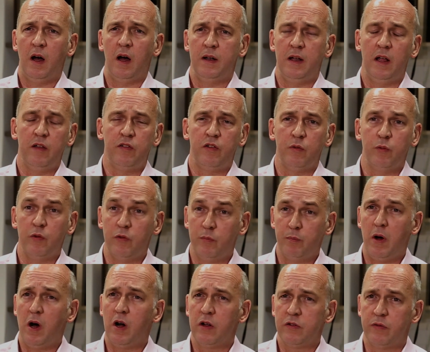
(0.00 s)
unless it was
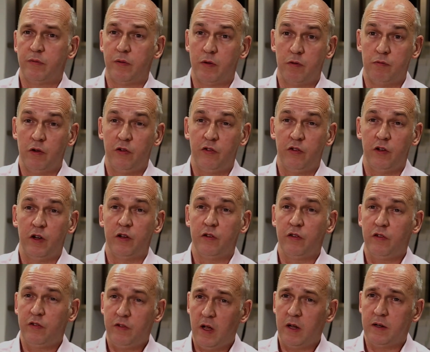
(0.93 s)
part of a
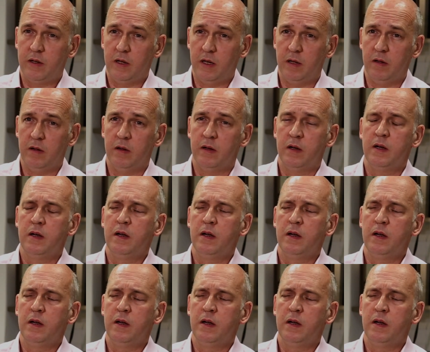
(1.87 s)
research study.